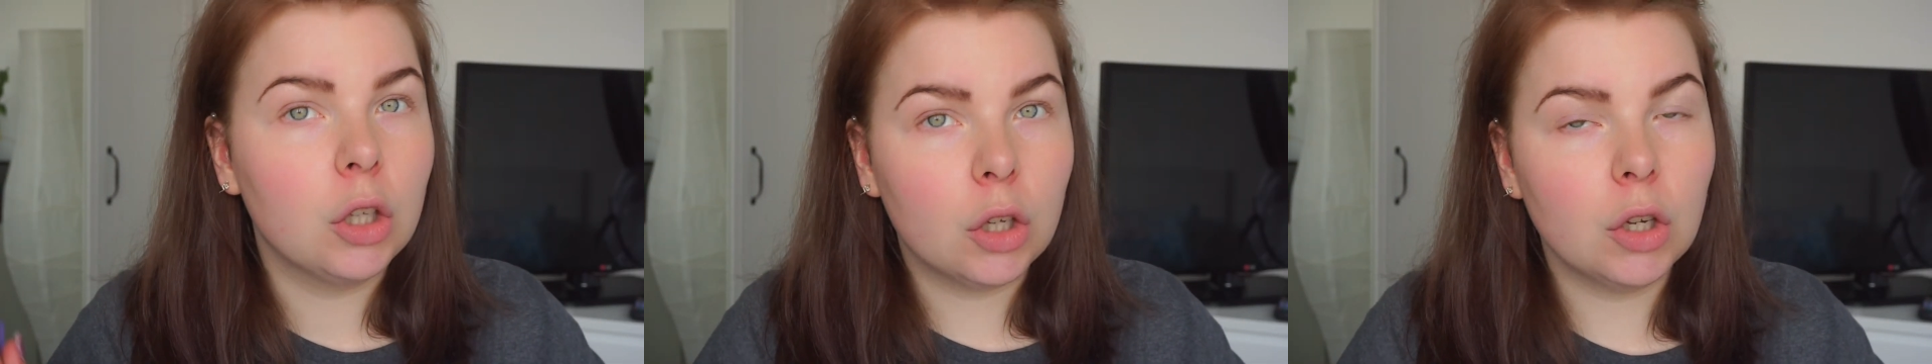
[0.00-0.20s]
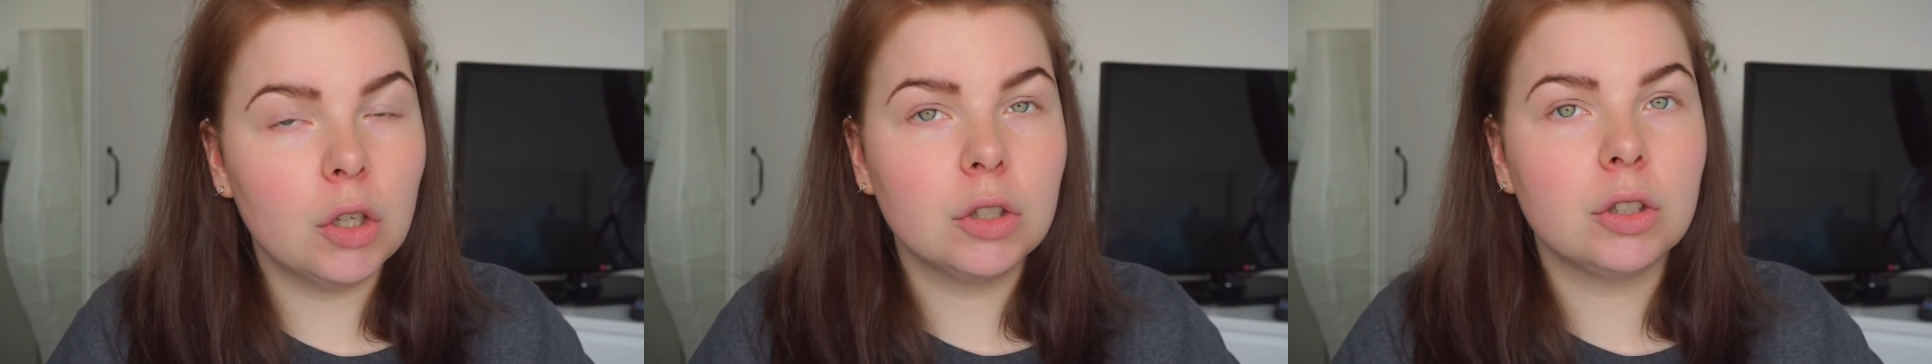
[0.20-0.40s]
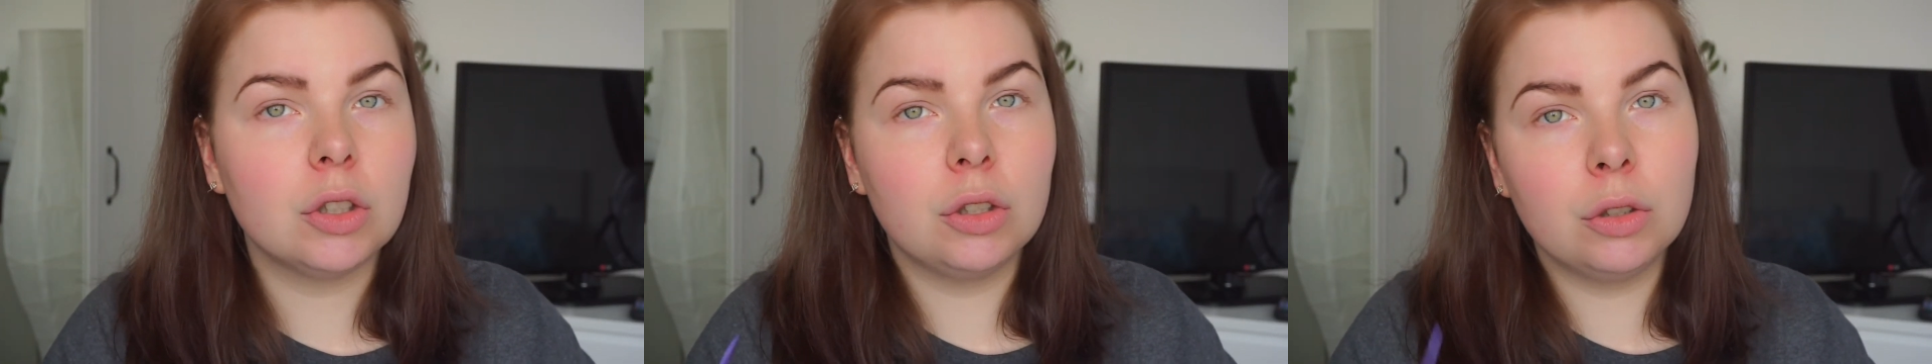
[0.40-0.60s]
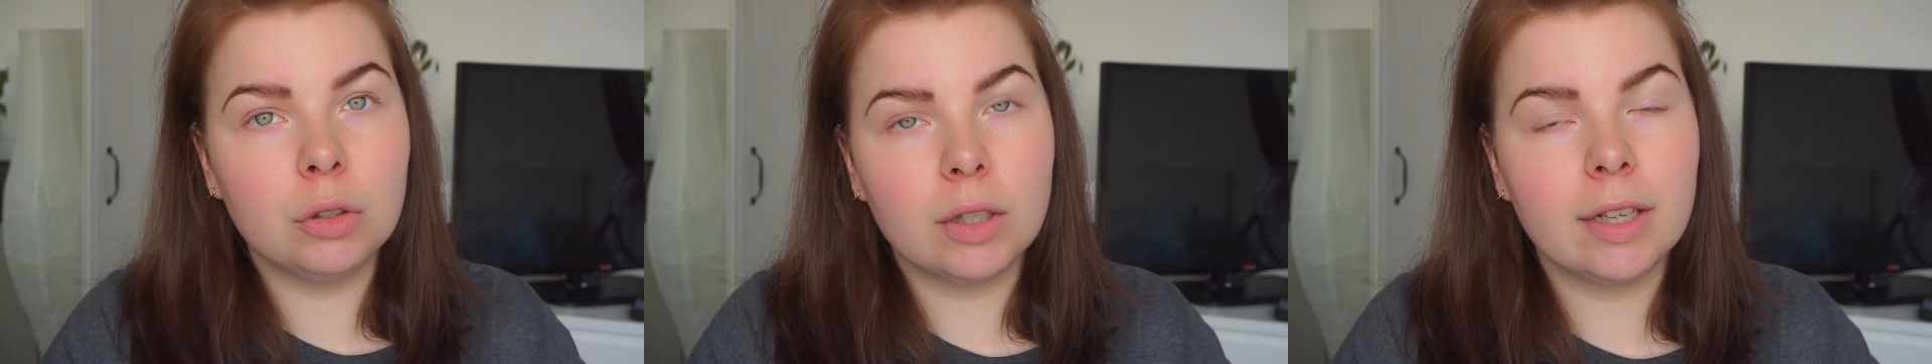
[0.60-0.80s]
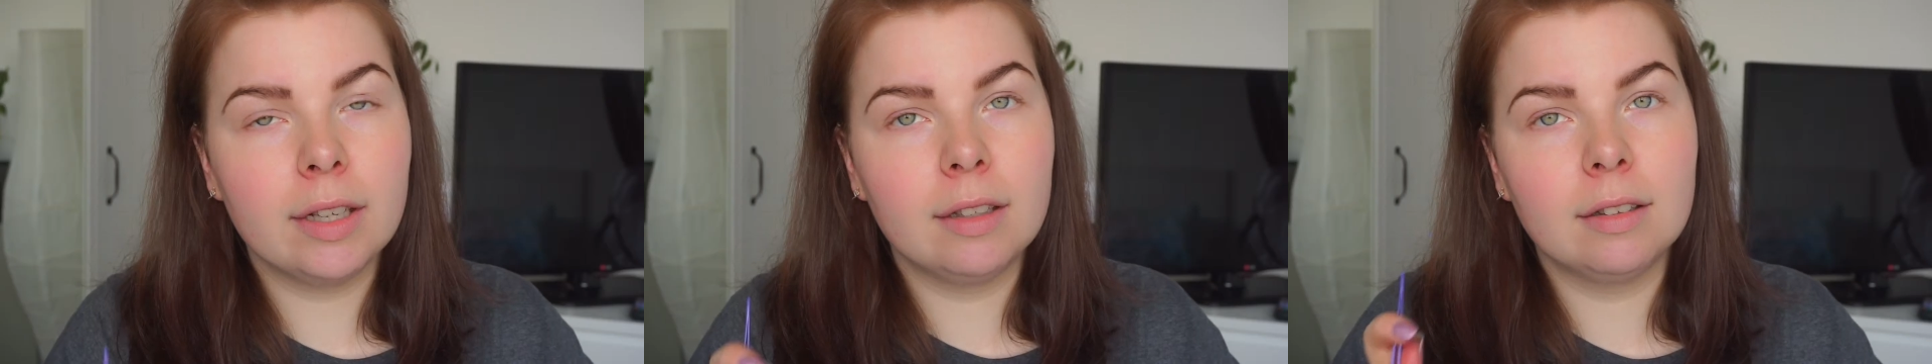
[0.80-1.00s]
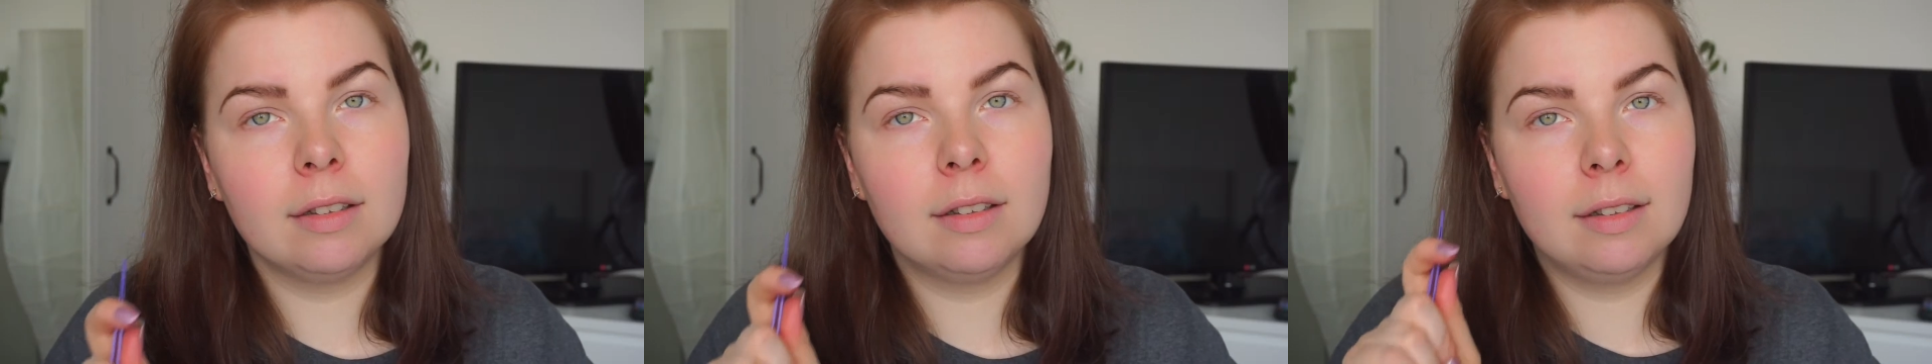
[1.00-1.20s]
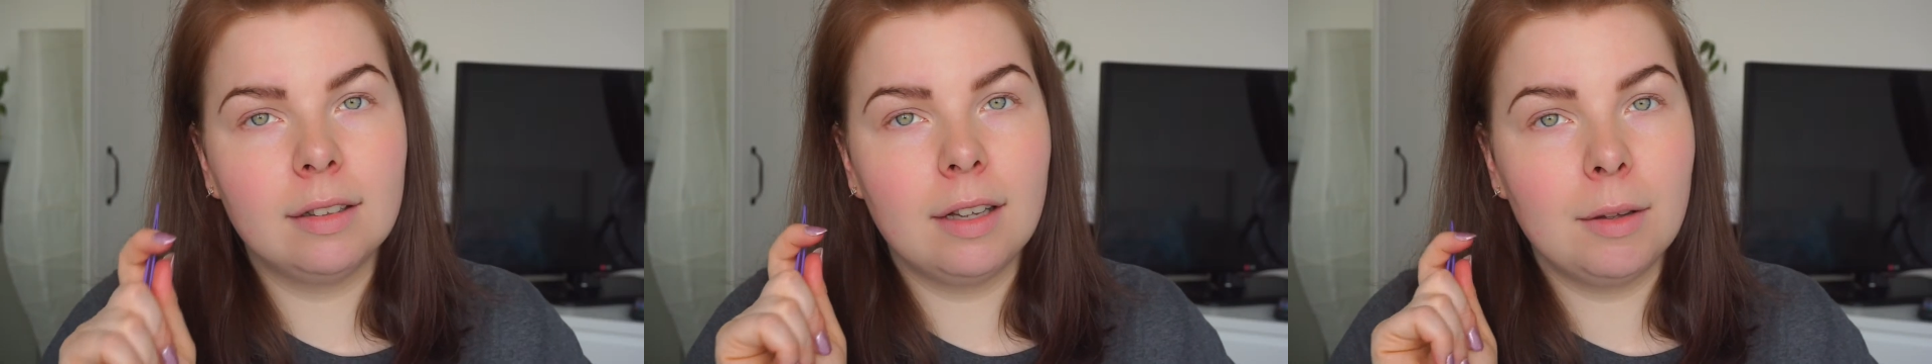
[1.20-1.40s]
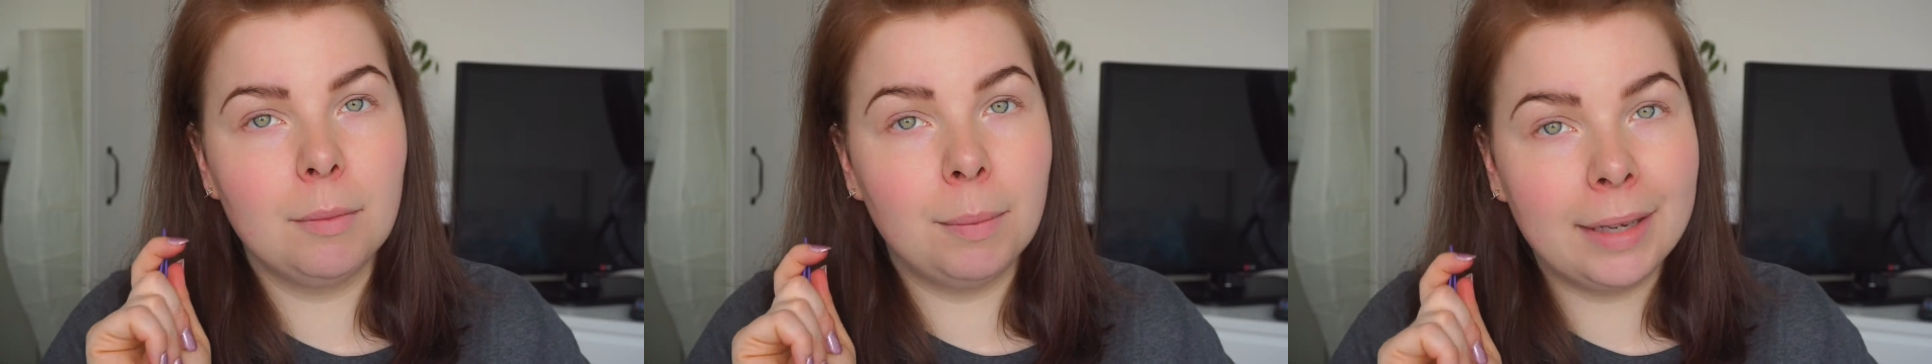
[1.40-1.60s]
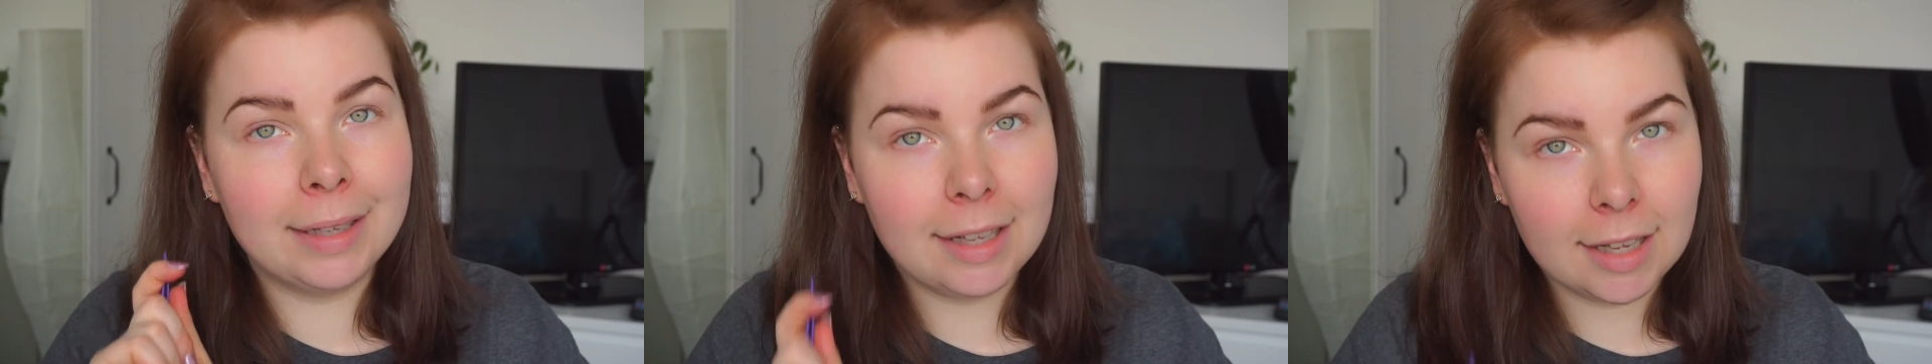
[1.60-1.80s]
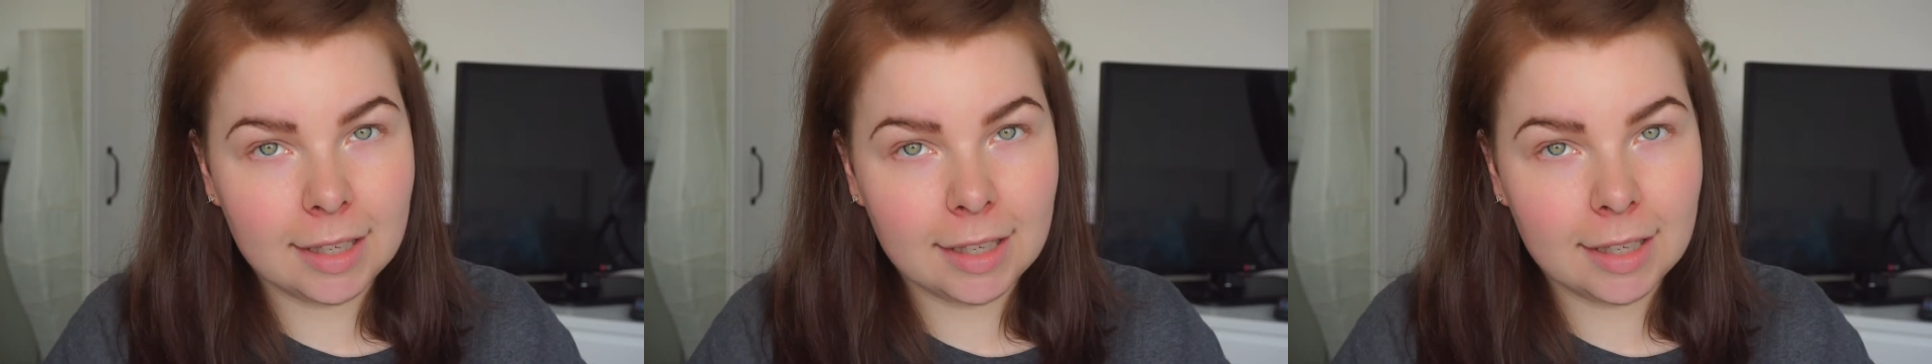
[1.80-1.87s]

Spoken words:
because you can by